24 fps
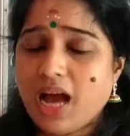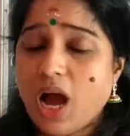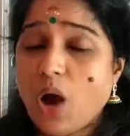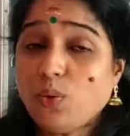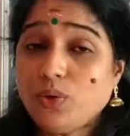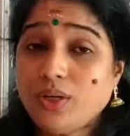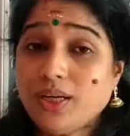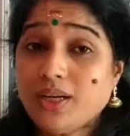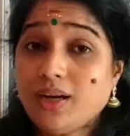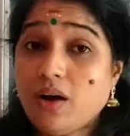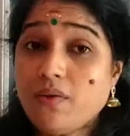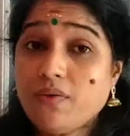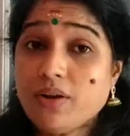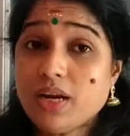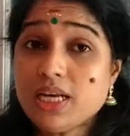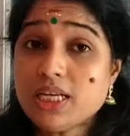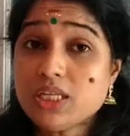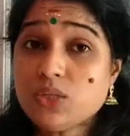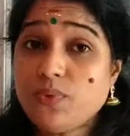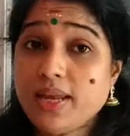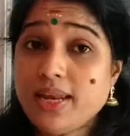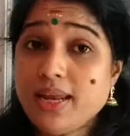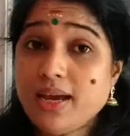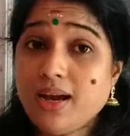Outer covering
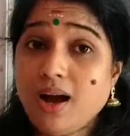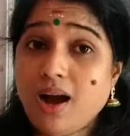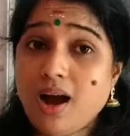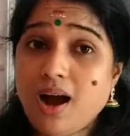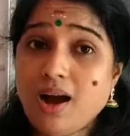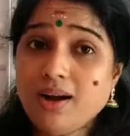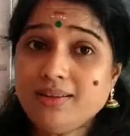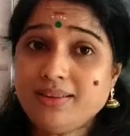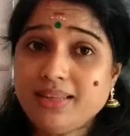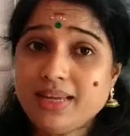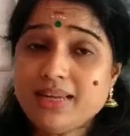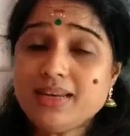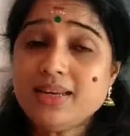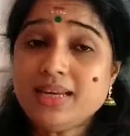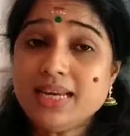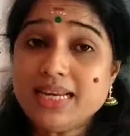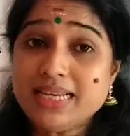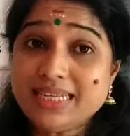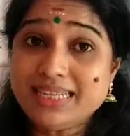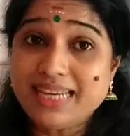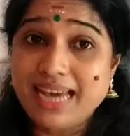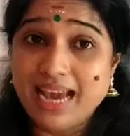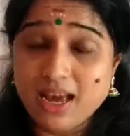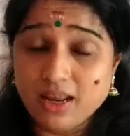is very hard, then
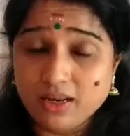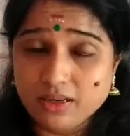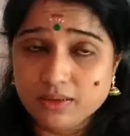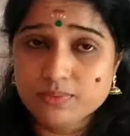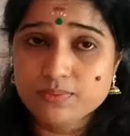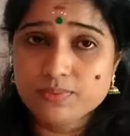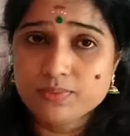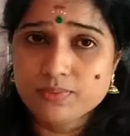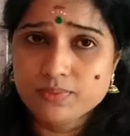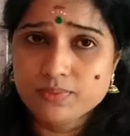it can